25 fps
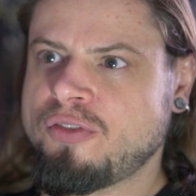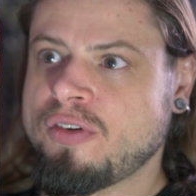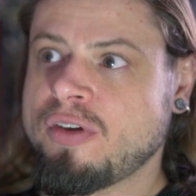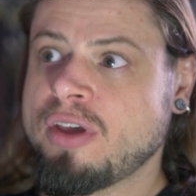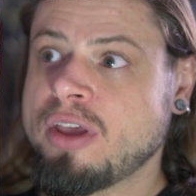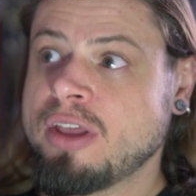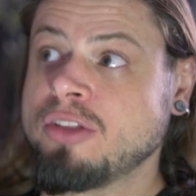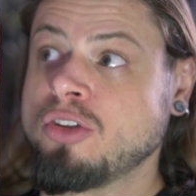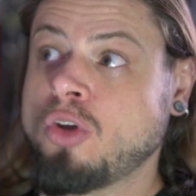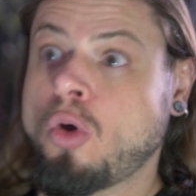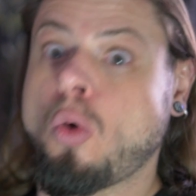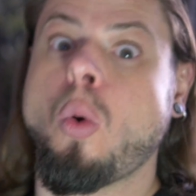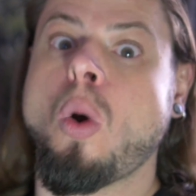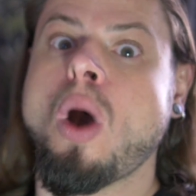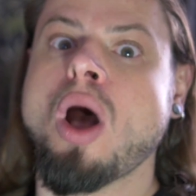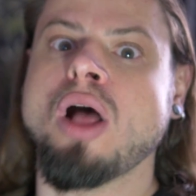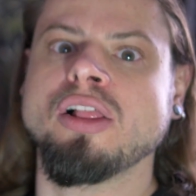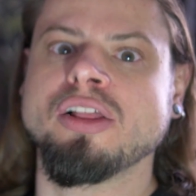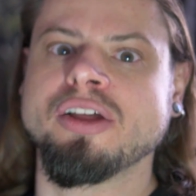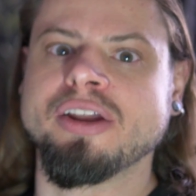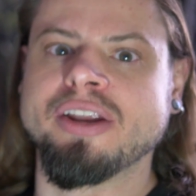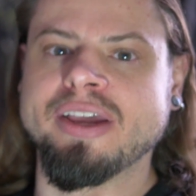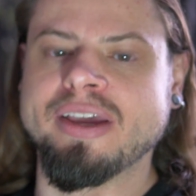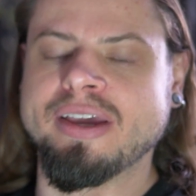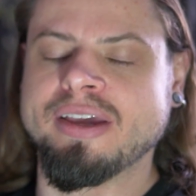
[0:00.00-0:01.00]
in
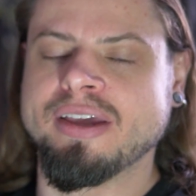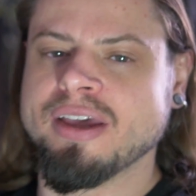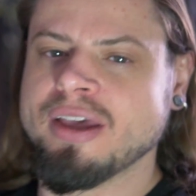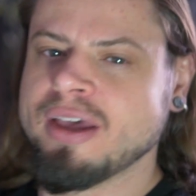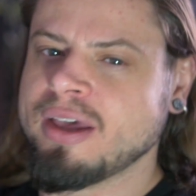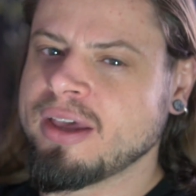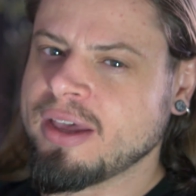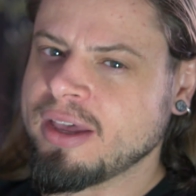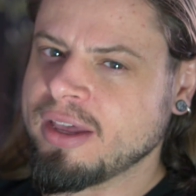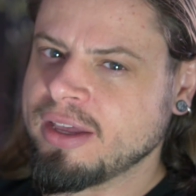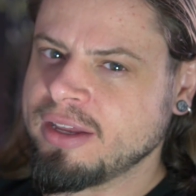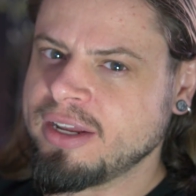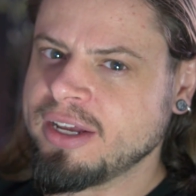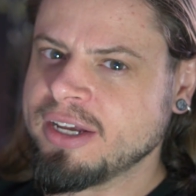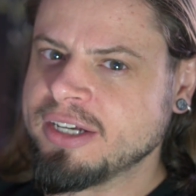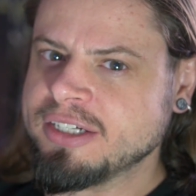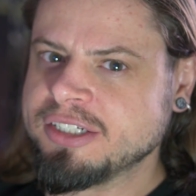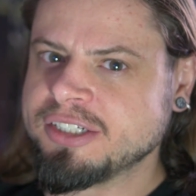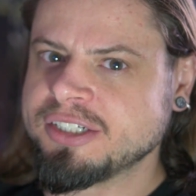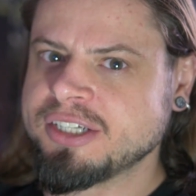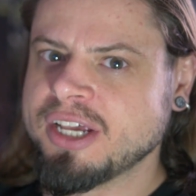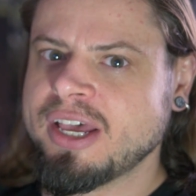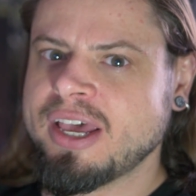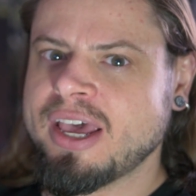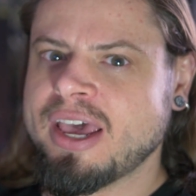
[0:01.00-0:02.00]
quality it
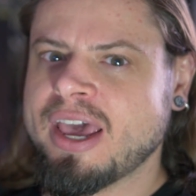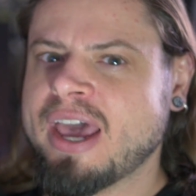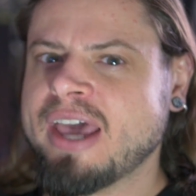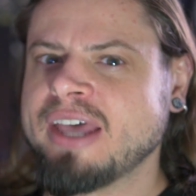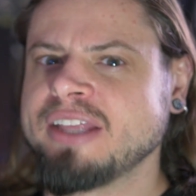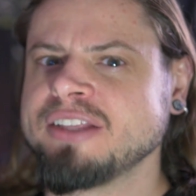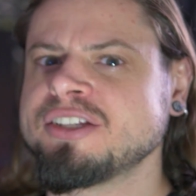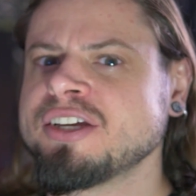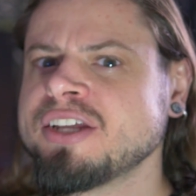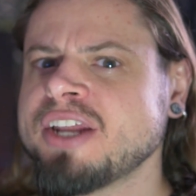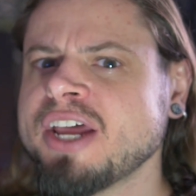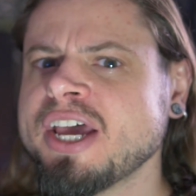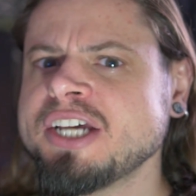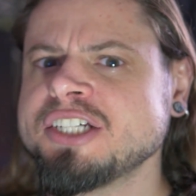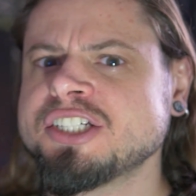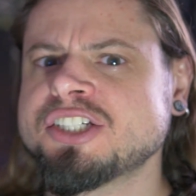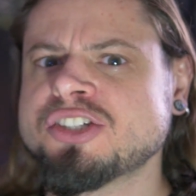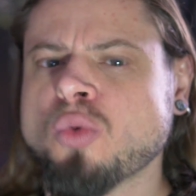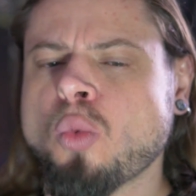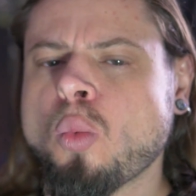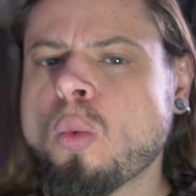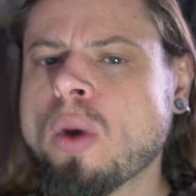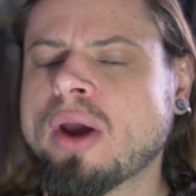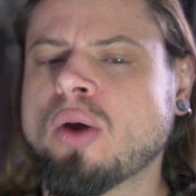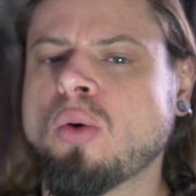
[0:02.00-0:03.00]
is. And today's
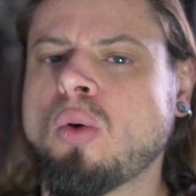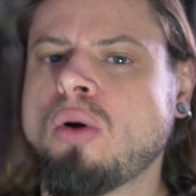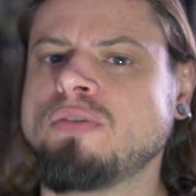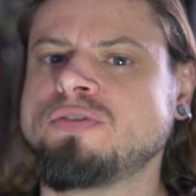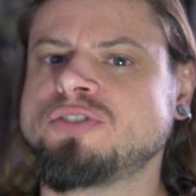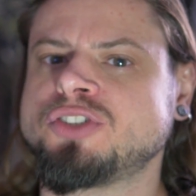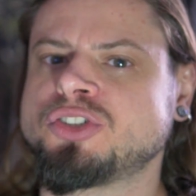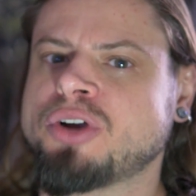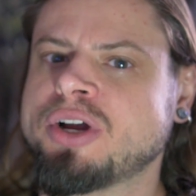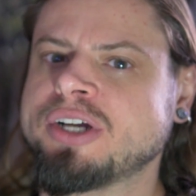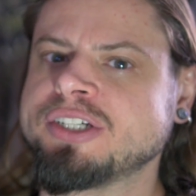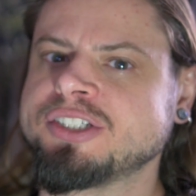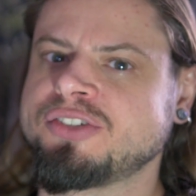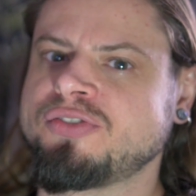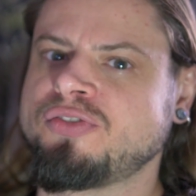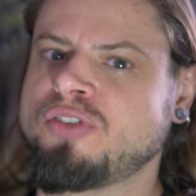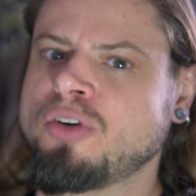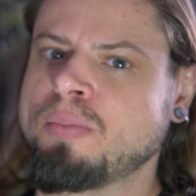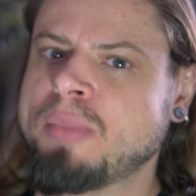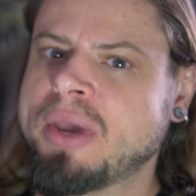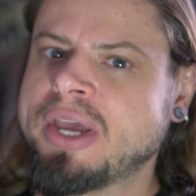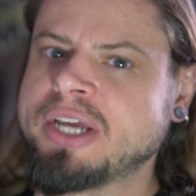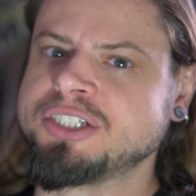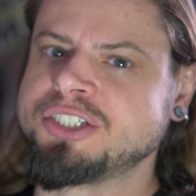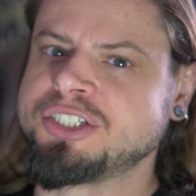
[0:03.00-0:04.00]
werewolf
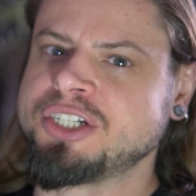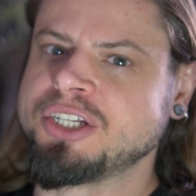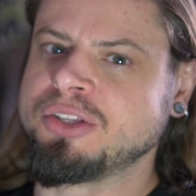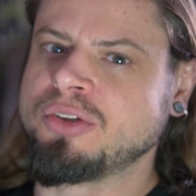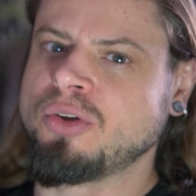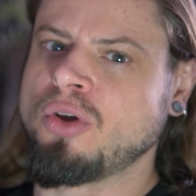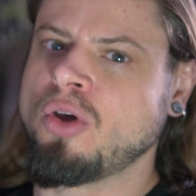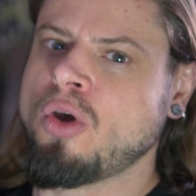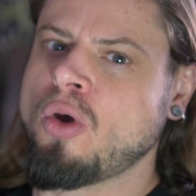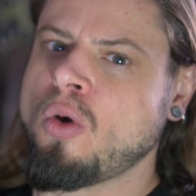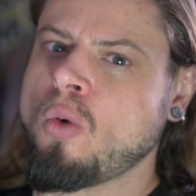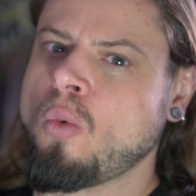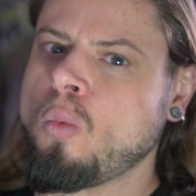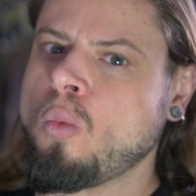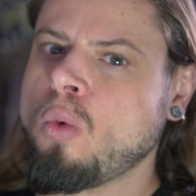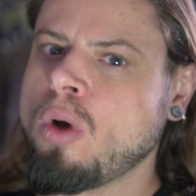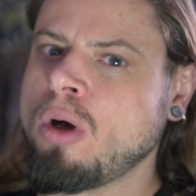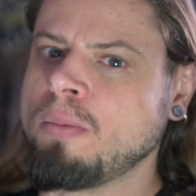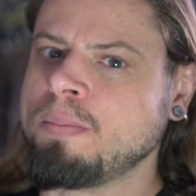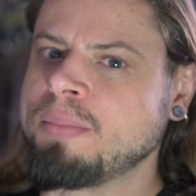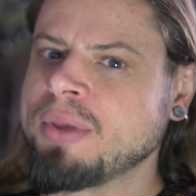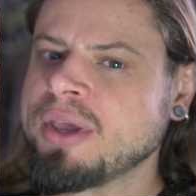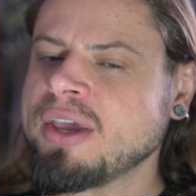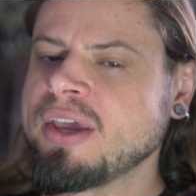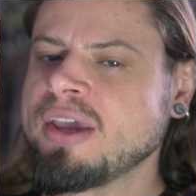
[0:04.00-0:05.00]
transformation will
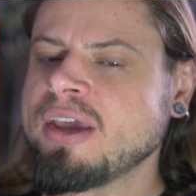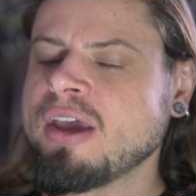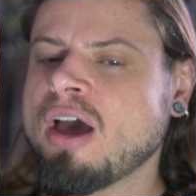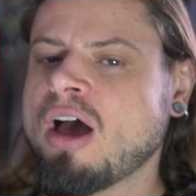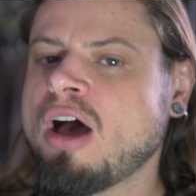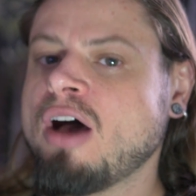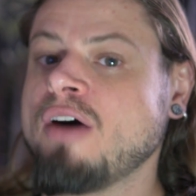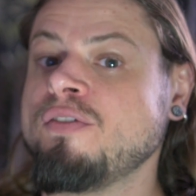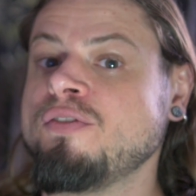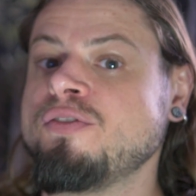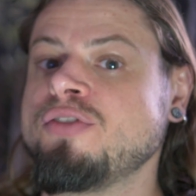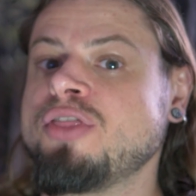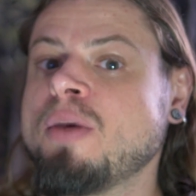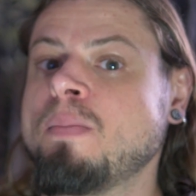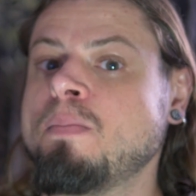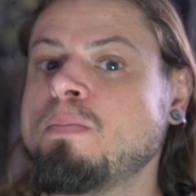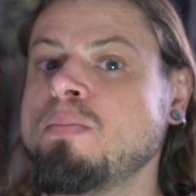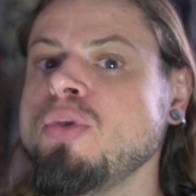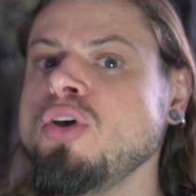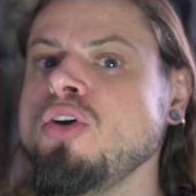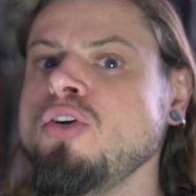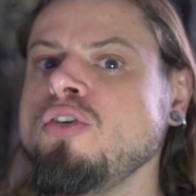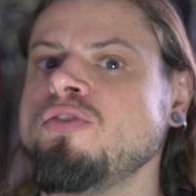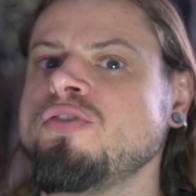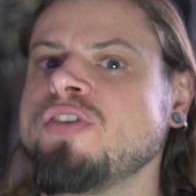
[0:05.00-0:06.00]
be of the
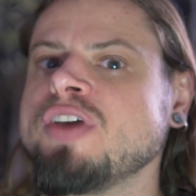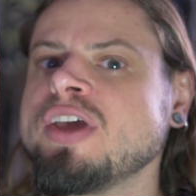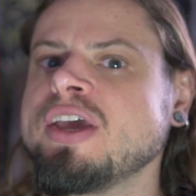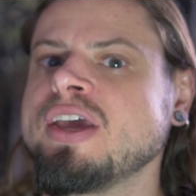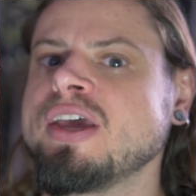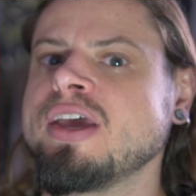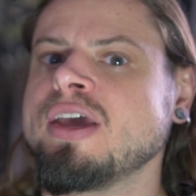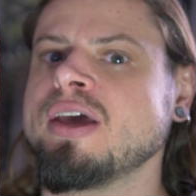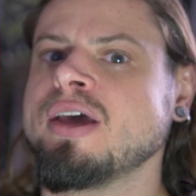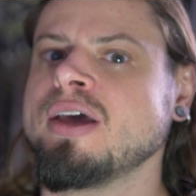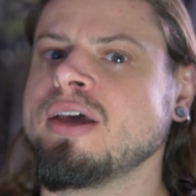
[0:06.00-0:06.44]
movie